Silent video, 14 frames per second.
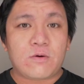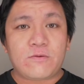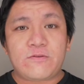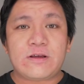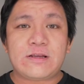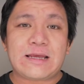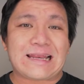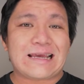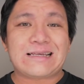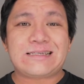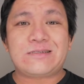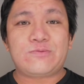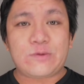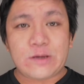One thing that
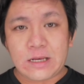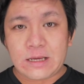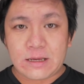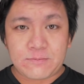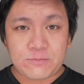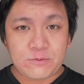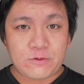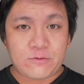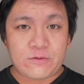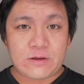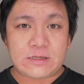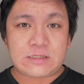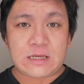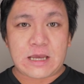is really
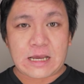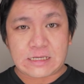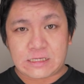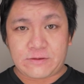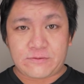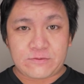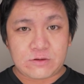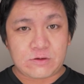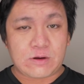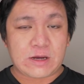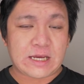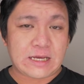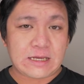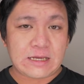improved is the active
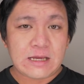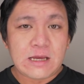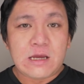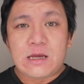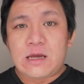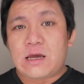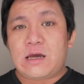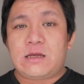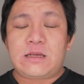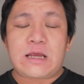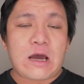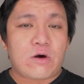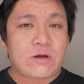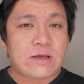tracking.
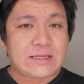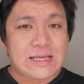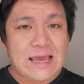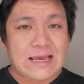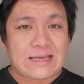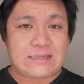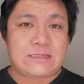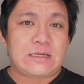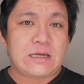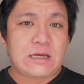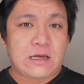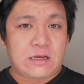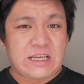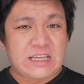Now it has,
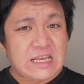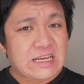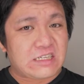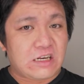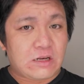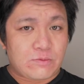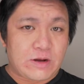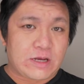it actually